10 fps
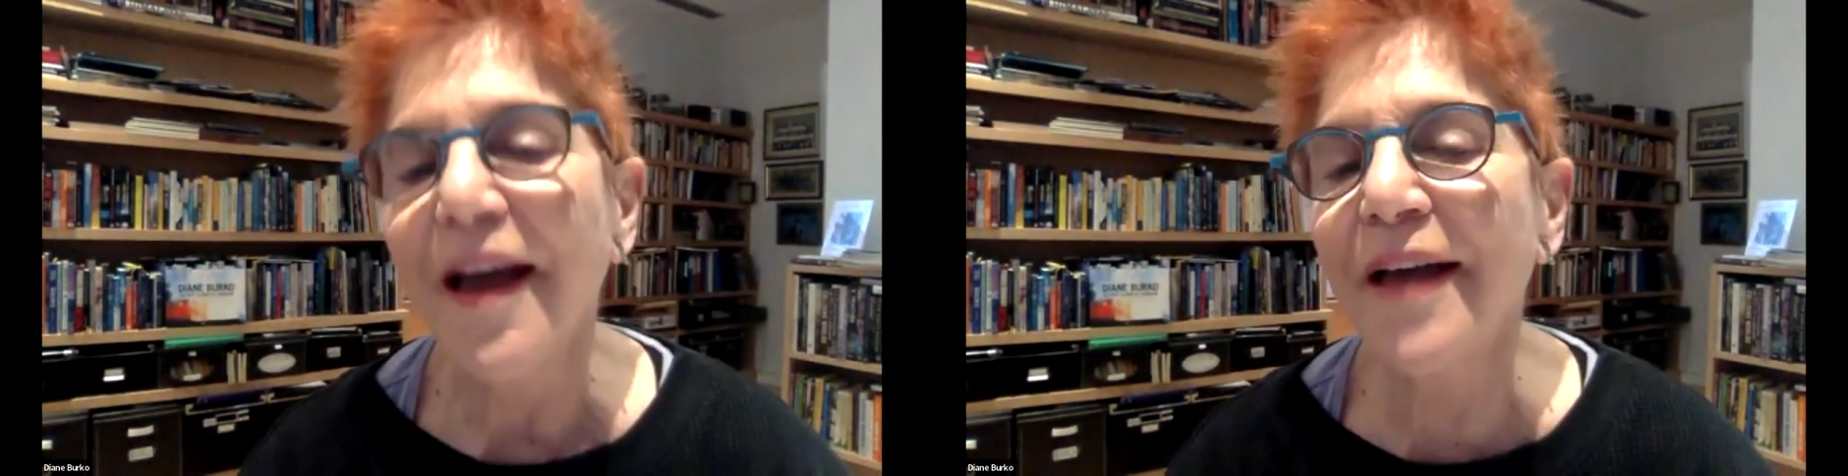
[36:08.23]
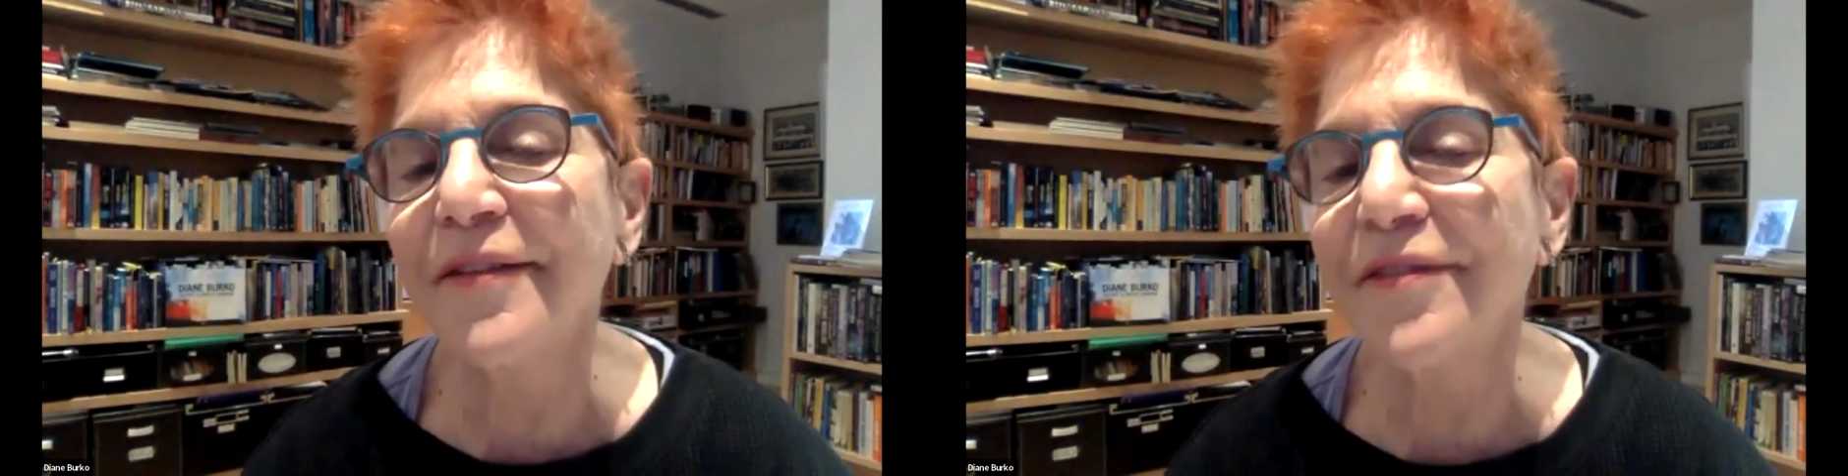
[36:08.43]

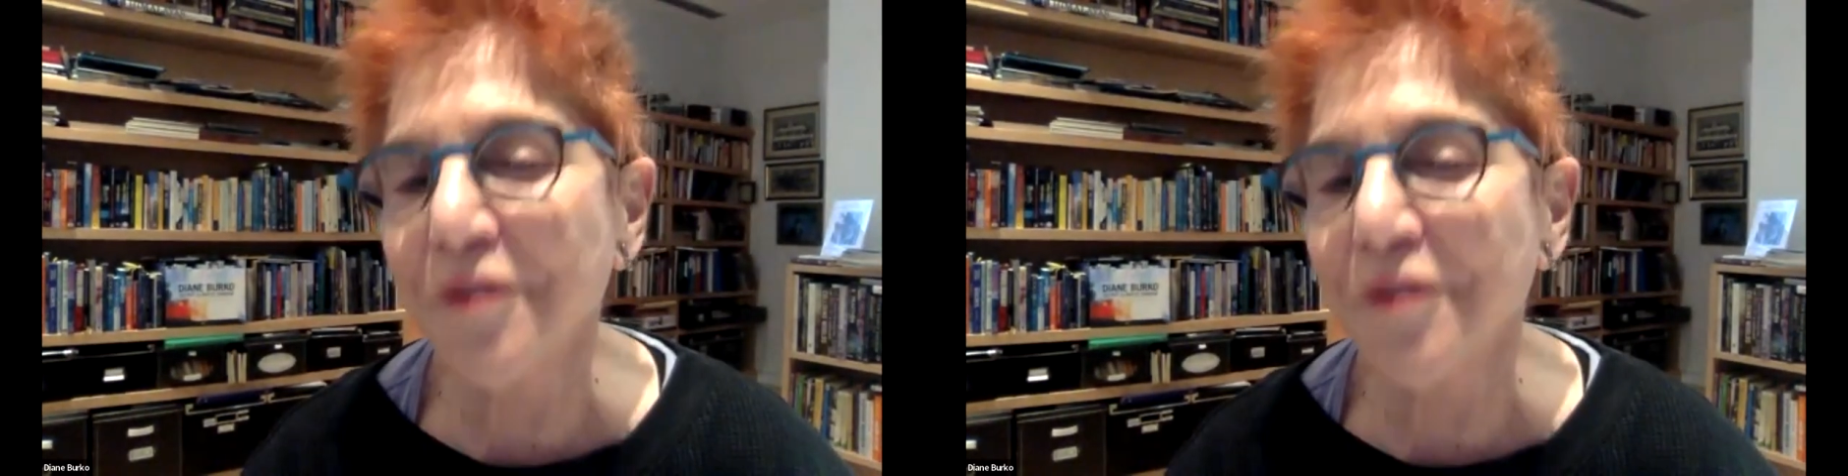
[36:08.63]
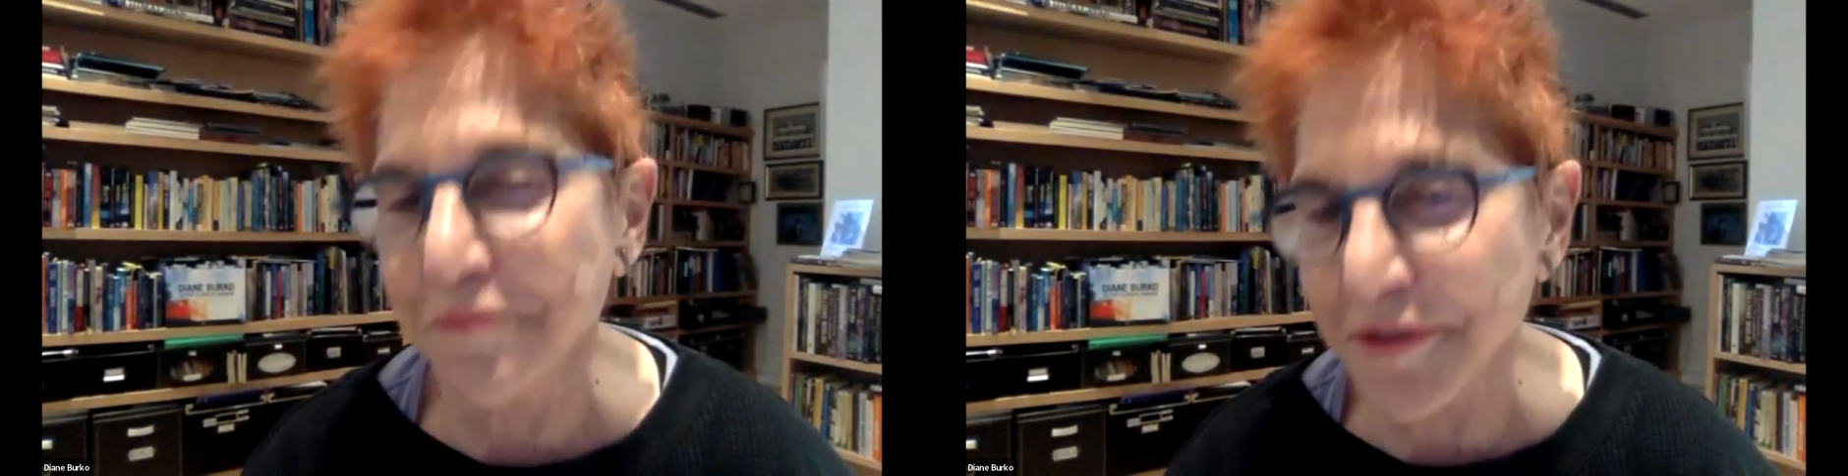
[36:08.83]
And
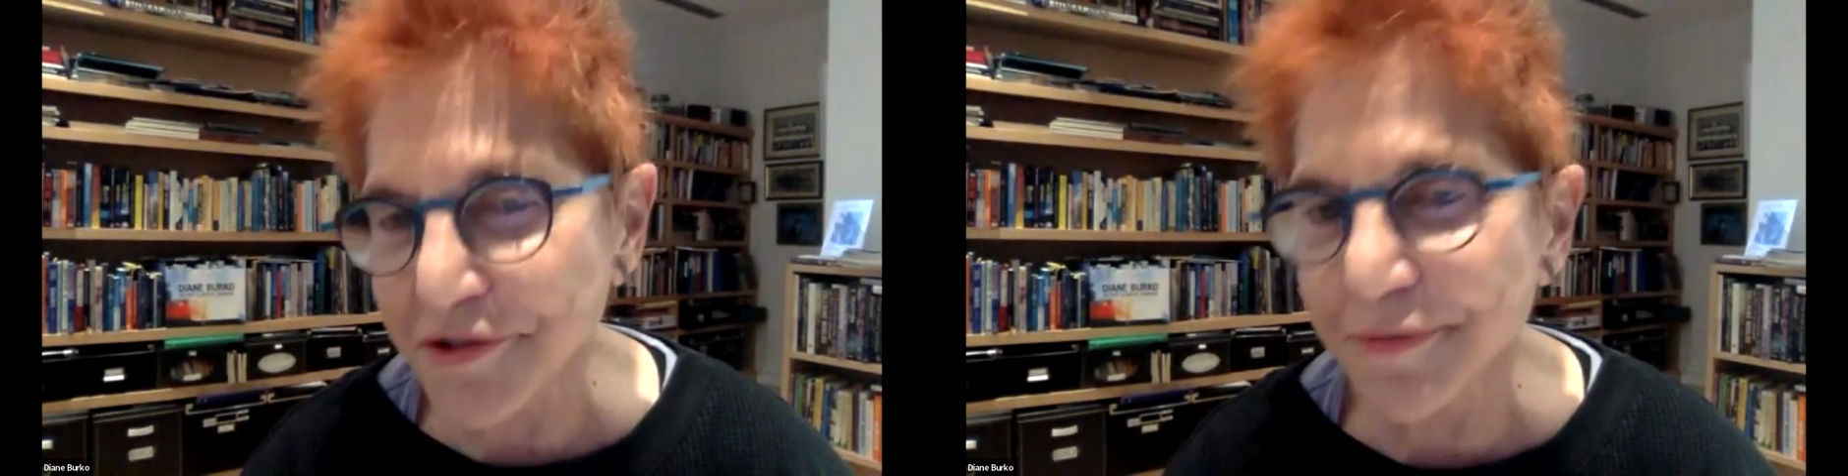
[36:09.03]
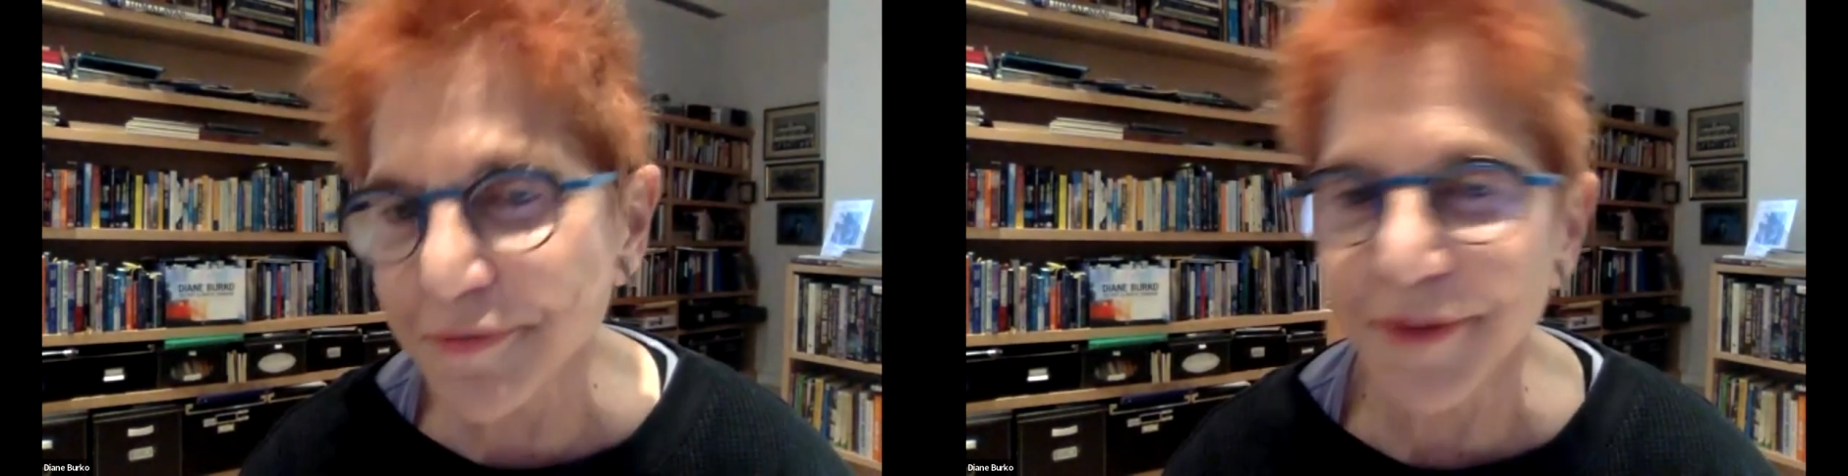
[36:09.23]
so
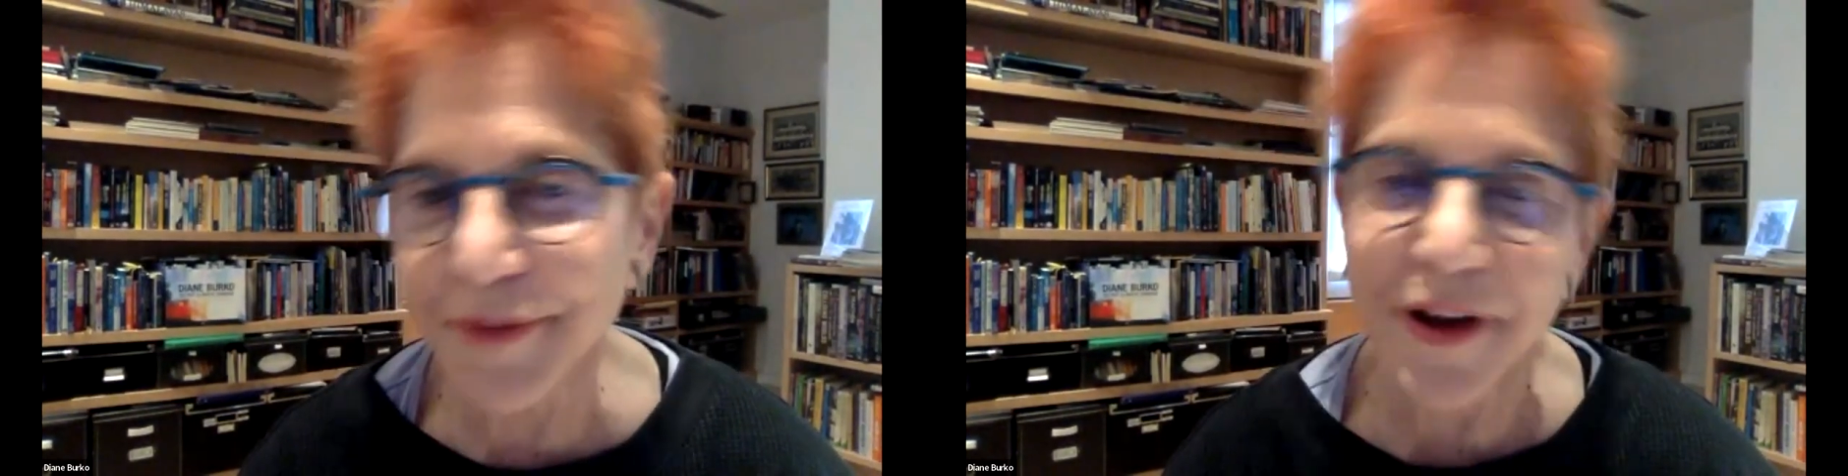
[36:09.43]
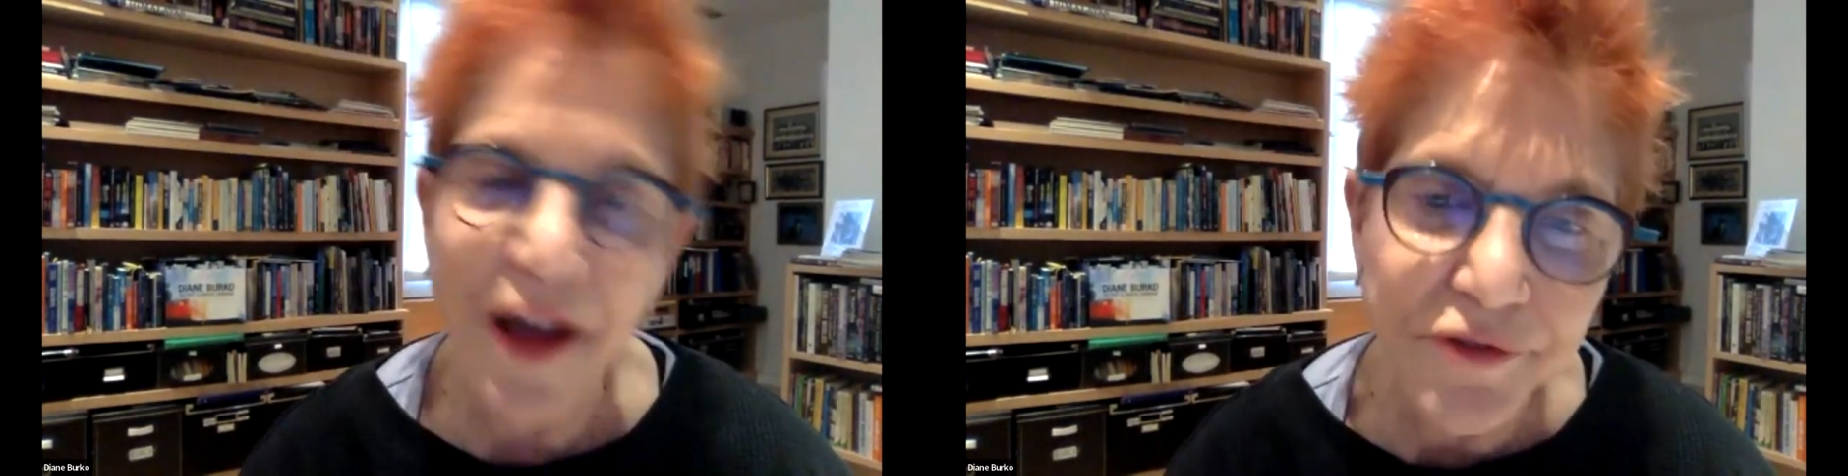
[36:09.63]
Richard was a
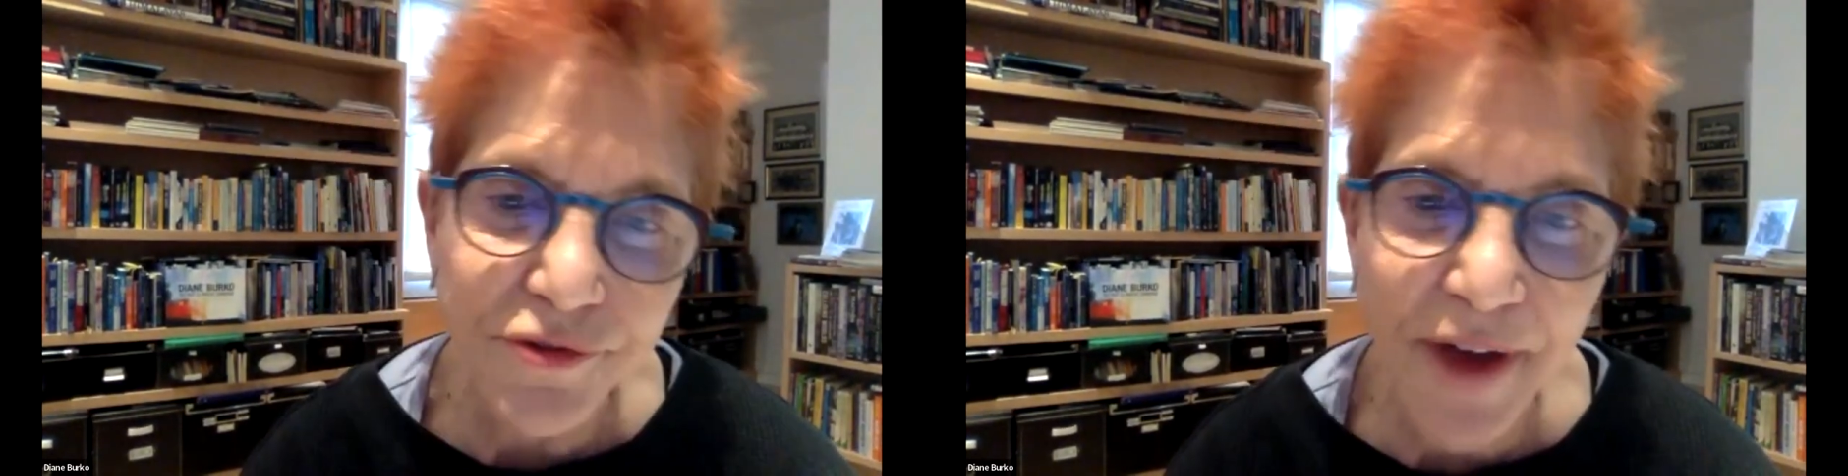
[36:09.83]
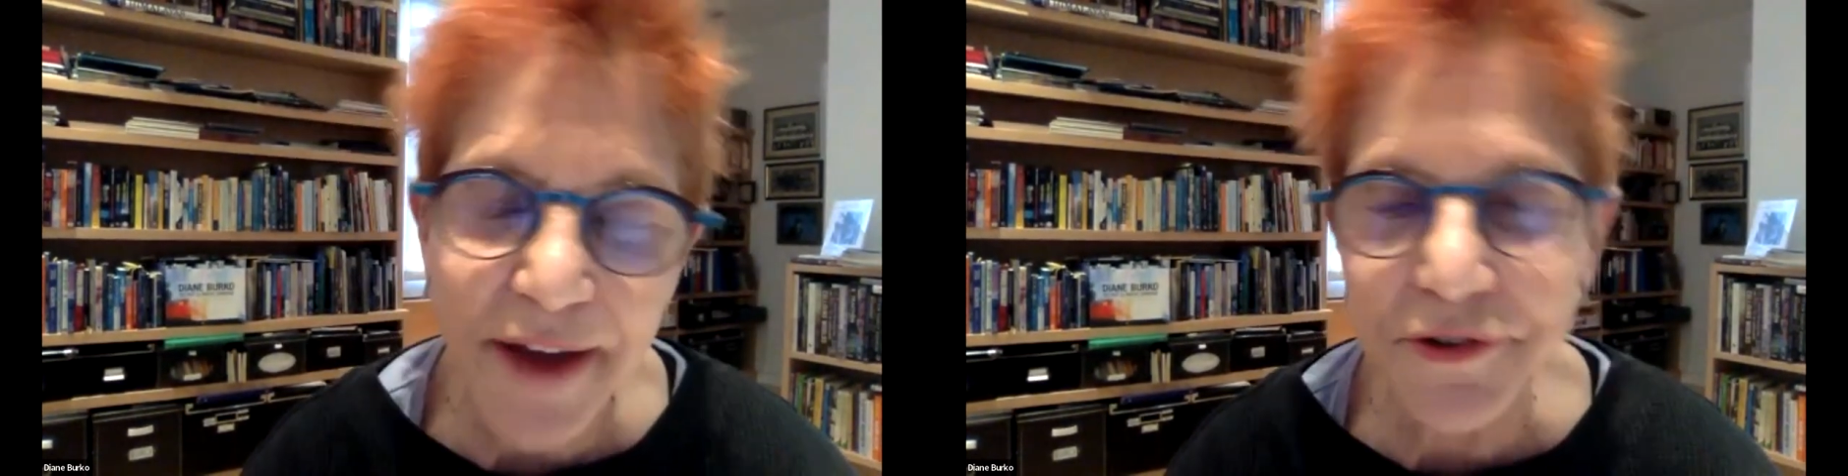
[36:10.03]

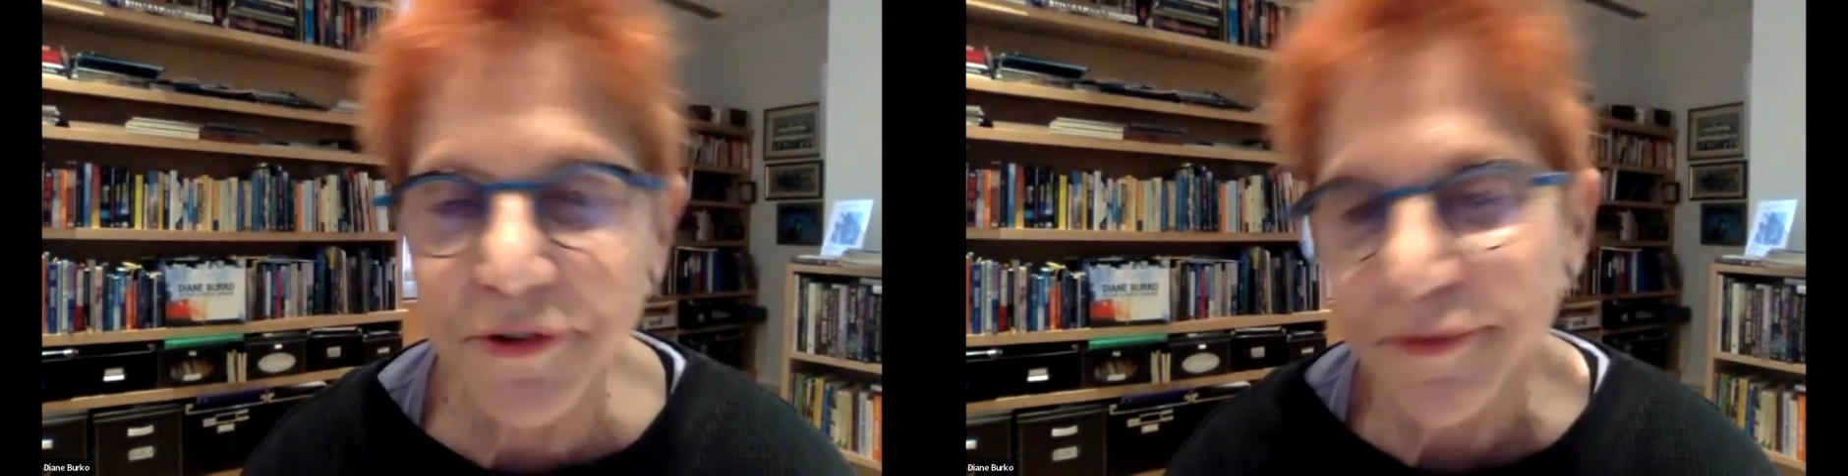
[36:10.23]
contractor